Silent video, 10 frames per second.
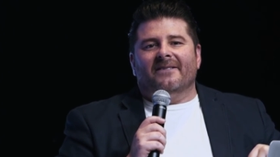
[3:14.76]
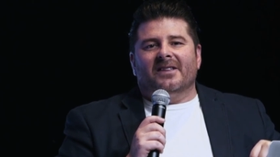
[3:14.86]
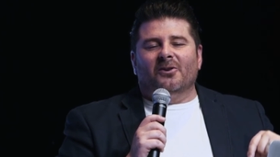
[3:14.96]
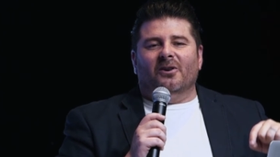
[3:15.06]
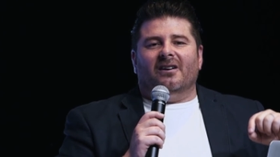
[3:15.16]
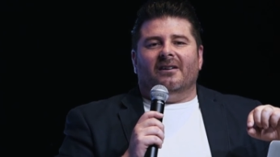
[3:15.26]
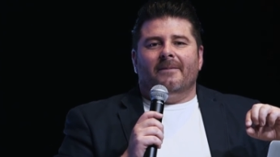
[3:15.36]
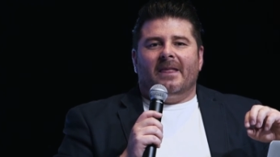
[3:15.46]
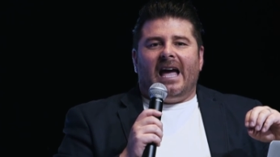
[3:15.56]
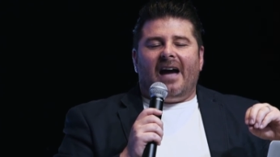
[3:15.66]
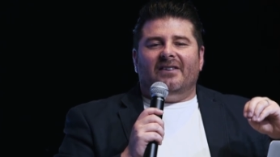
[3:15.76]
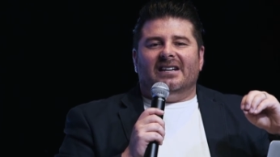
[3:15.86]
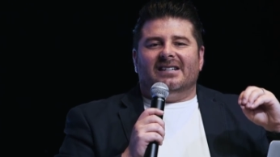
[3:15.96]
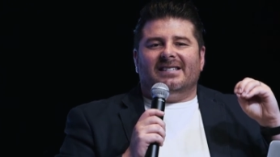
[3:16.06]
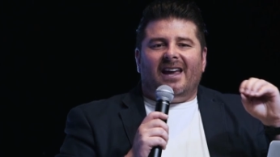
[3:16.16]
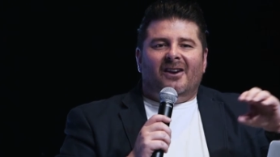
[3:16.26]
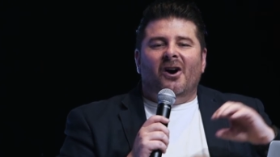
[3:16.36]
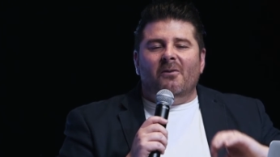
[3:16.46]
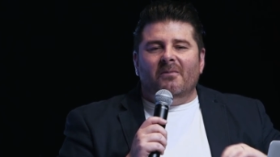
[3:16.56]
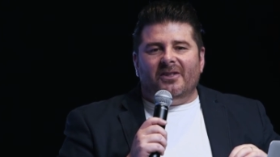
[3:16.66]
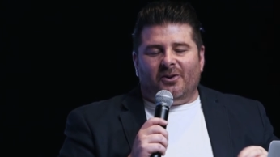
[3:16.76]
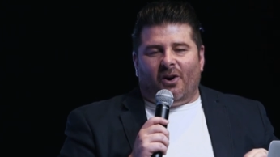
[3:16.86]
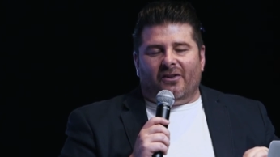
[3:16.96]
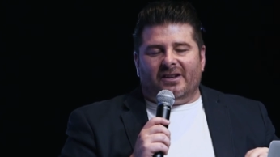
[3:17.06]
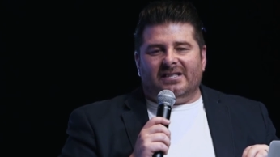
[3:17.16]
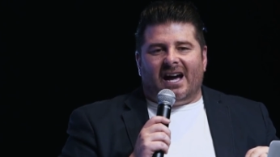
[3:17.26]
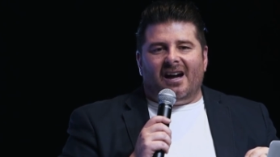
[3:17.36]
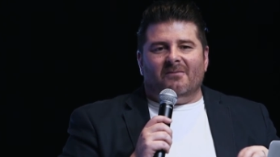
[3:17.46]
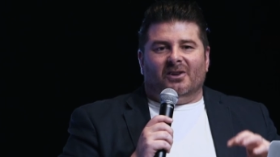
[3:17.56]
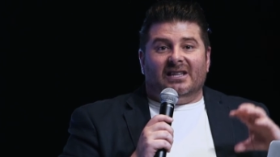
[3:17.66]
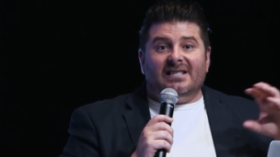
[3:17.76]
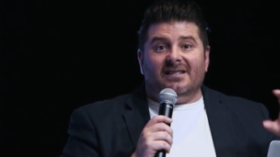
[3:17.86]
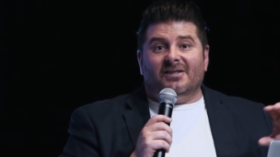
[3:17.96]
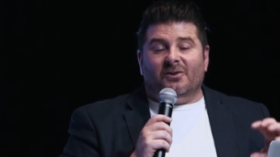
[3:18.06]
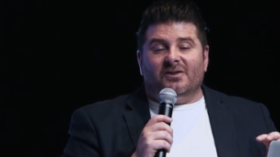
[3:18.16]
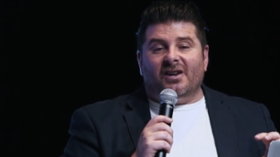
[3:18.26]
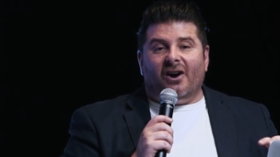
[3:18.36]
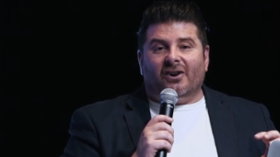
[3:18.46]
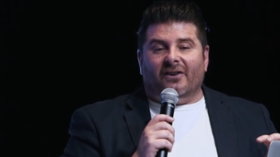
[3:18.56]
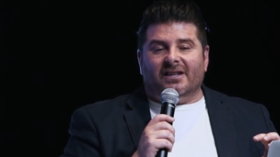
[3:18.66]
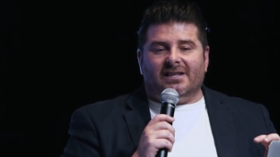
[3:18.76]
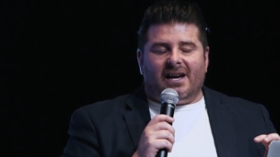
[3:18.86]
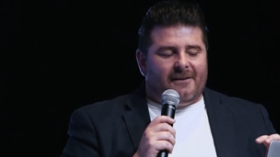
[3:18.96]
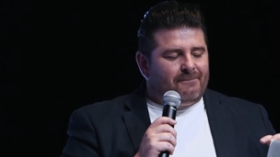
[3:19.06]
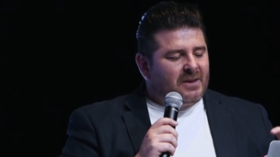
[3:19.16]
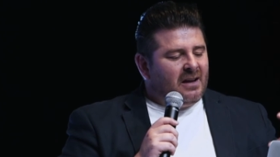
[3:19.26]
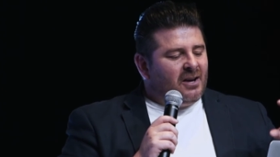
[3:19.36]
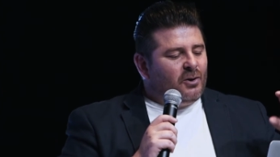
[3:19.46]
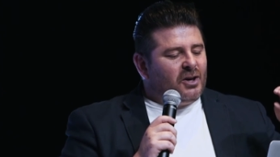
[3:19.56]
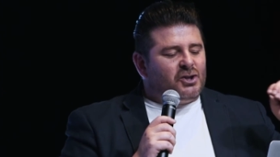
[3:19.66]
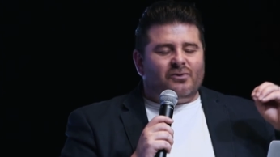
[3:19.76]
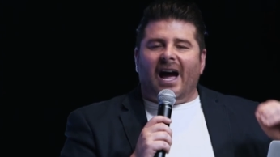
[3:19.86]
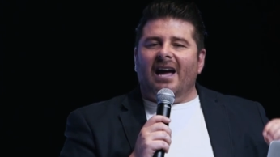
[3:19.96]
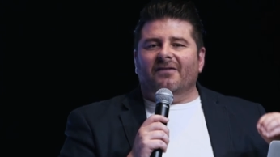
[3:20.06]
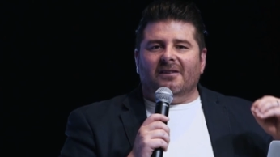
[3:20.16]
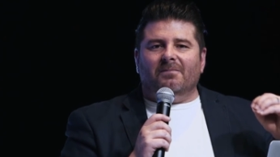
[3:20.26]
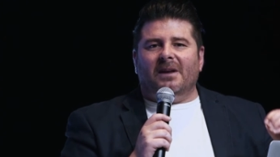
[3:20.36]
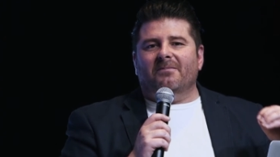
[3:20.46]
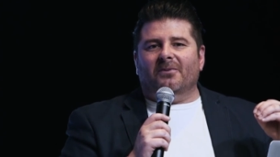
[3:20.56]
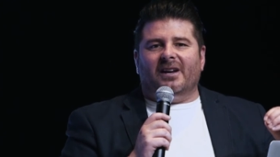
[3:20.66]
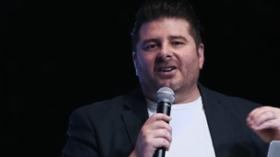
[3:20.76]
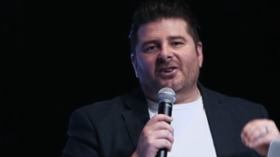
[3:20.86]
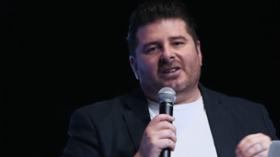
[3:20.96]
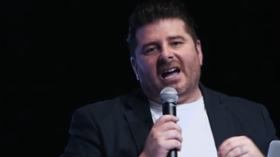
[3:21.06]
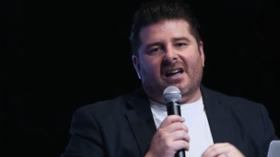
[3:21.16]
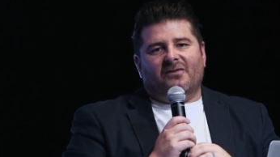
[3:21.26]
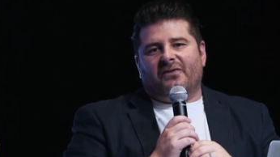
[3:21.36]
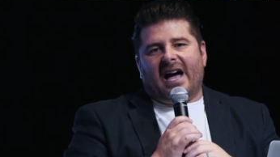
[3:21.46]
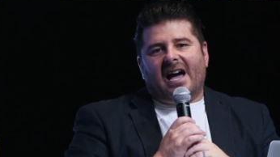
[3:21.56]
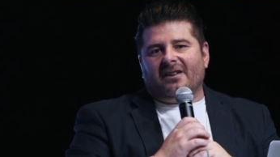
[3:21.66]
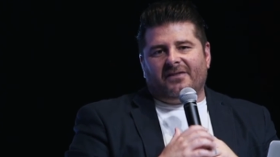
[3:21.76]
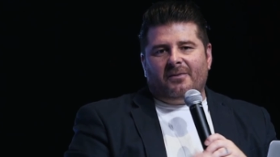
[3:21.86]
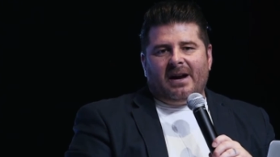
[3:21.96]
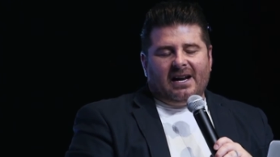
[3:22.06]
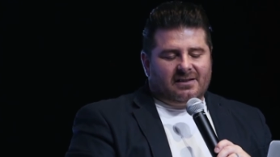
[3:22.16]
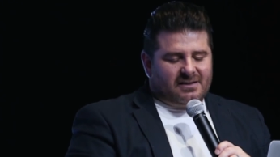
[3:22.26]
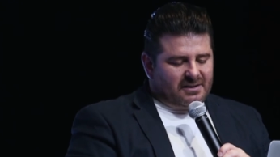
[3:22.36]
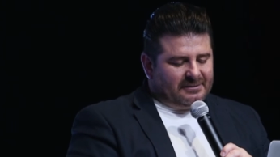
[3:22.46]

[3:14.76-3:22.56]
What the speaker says: who are having to stay at home with you all the time or listen to you talk all the time, who are driving people in your life out of their minds?